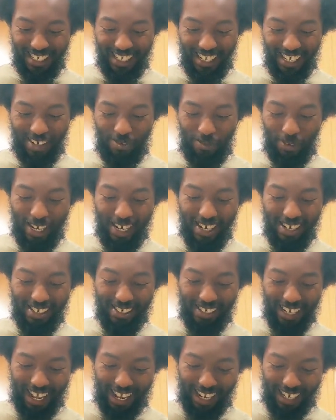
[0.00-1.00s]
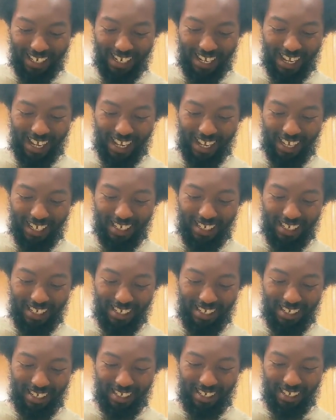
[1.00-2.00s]
They weird like that.
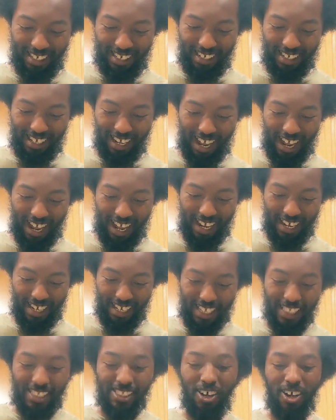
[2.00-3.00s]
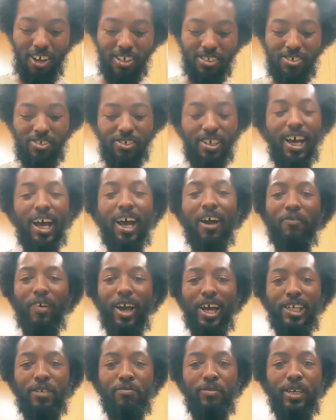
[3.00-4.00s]
All right. It's also got
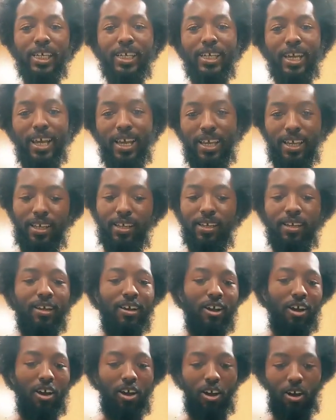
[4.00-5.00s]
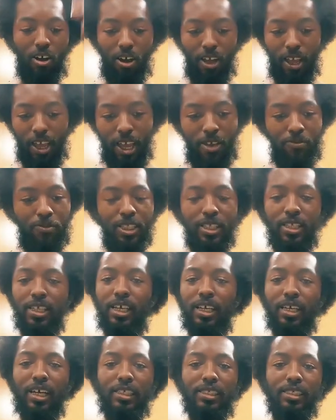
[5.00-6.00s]
vitamin K.
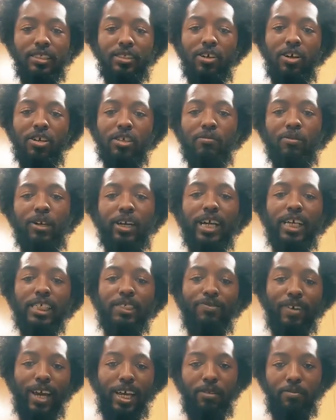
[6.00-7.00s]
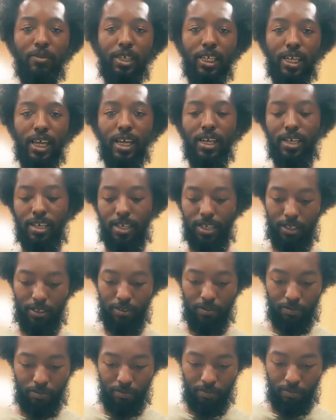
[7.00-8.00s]
Everything I just talked about has vitamin K in it,